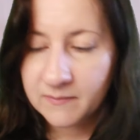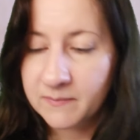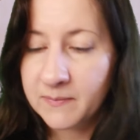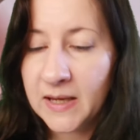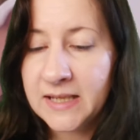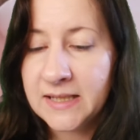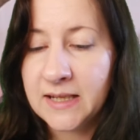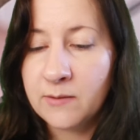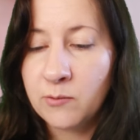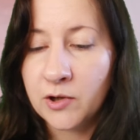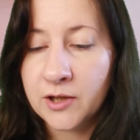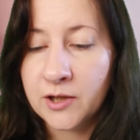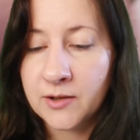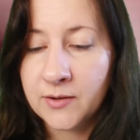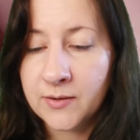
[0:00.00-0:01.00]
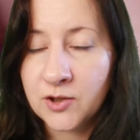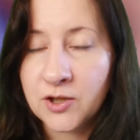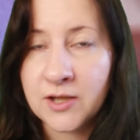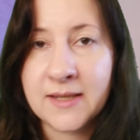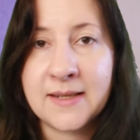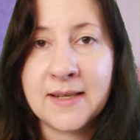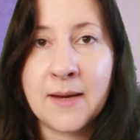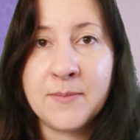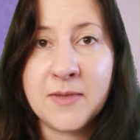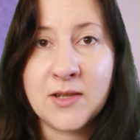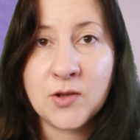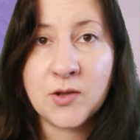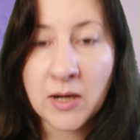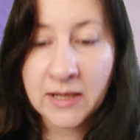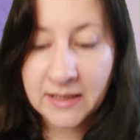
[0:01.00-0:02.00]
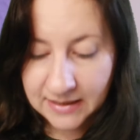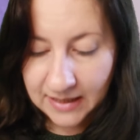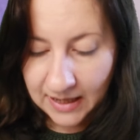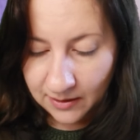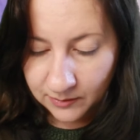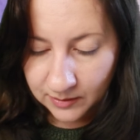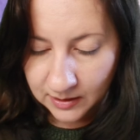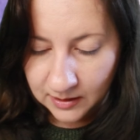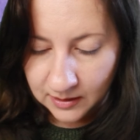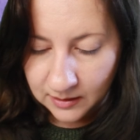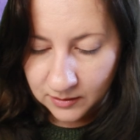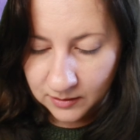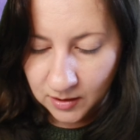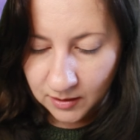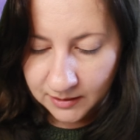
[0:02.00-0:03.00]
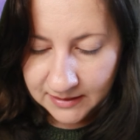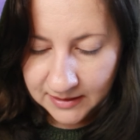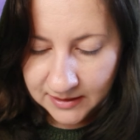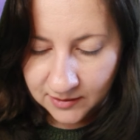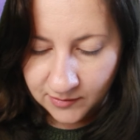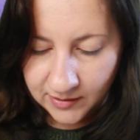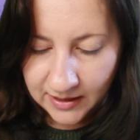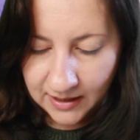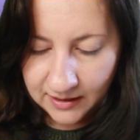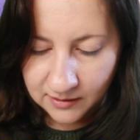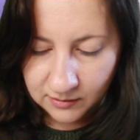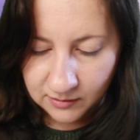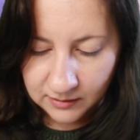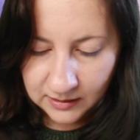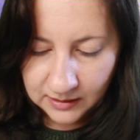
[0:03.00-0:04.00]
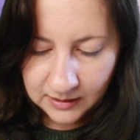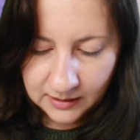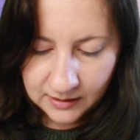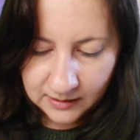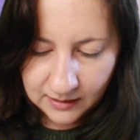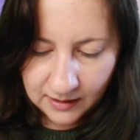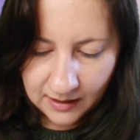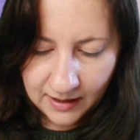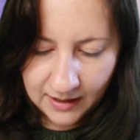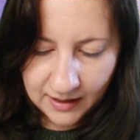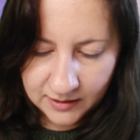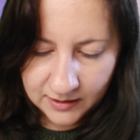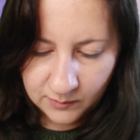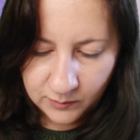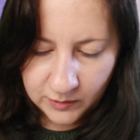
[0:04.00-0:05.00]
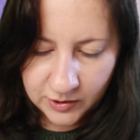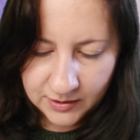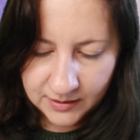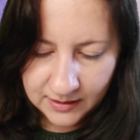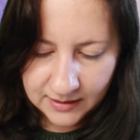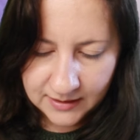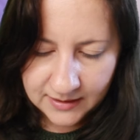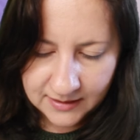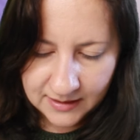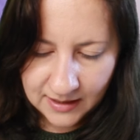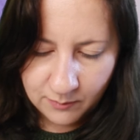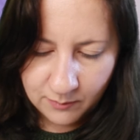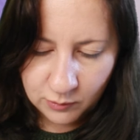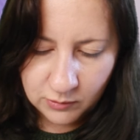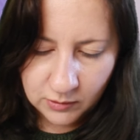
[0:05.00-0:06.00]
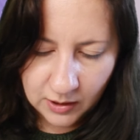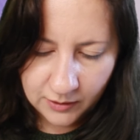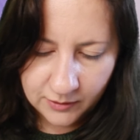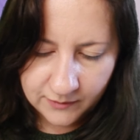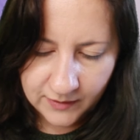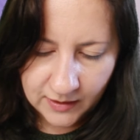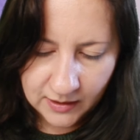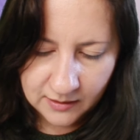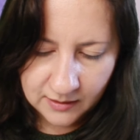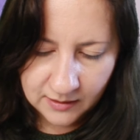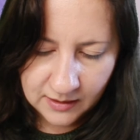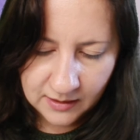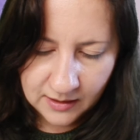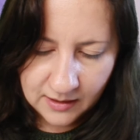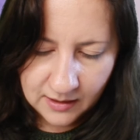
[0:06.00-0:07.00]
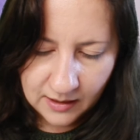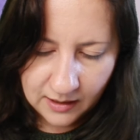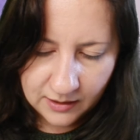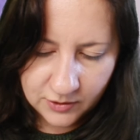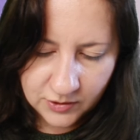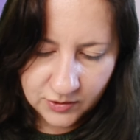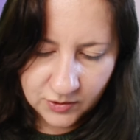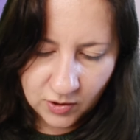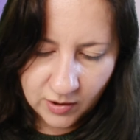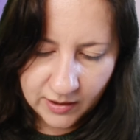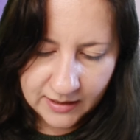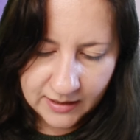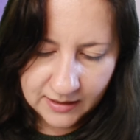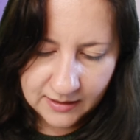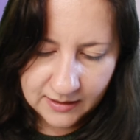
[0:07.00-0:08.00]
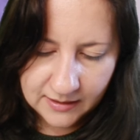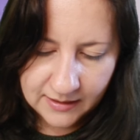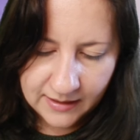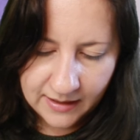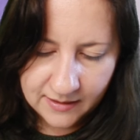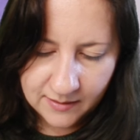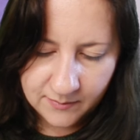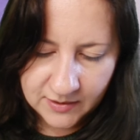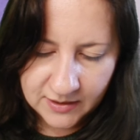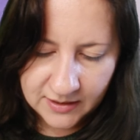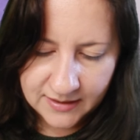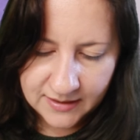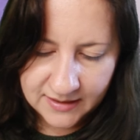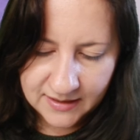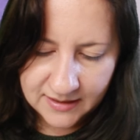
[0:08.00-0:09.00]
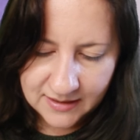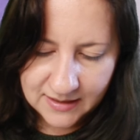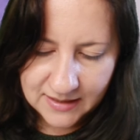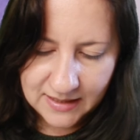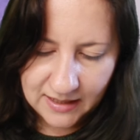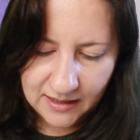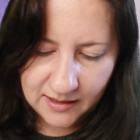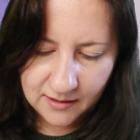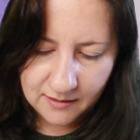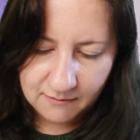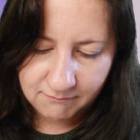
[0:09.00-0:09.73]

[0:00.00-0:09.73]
basically what you do is just stab straight down, 90-degree angle, and we're just going to stab all over and just try and get them to stick.